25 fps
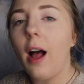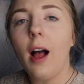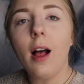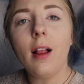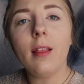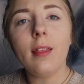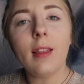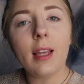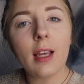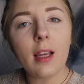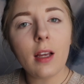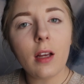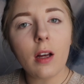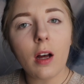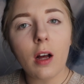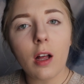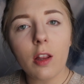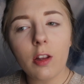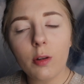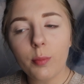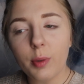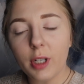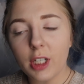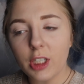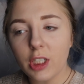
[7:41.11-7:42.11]
I'll link
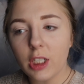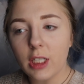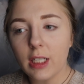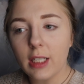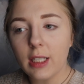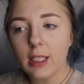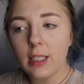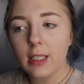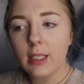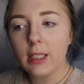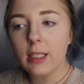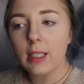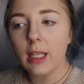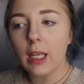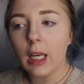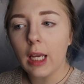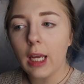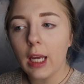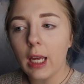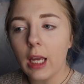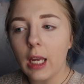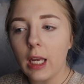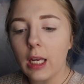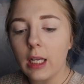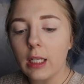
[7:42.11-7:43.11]
all the brushes
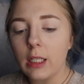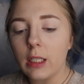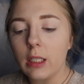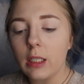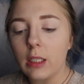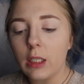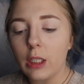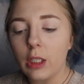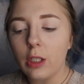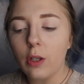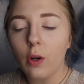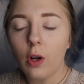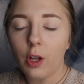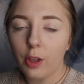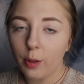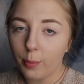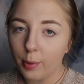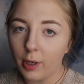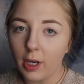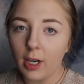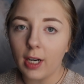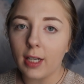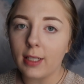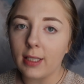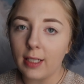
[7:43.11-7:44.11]
and, you know, all the
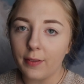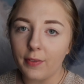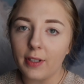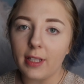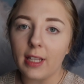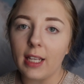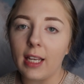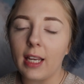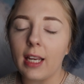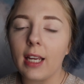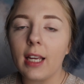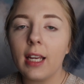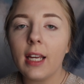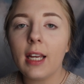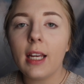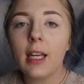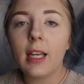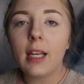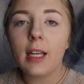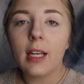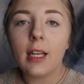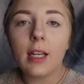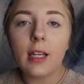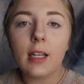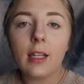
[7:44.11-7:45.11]
products and everything
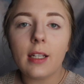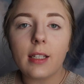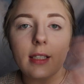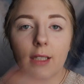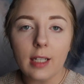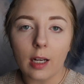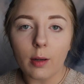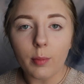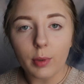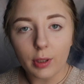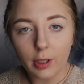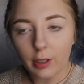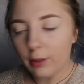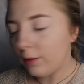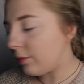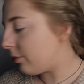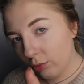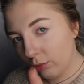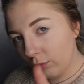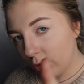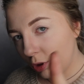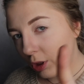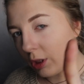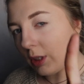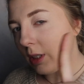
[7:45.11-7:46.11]
down below,
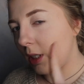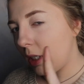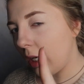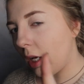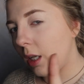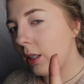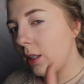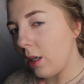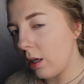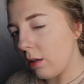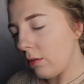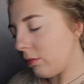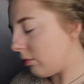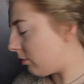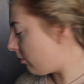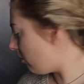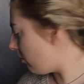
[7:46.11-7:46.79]
so y'all know.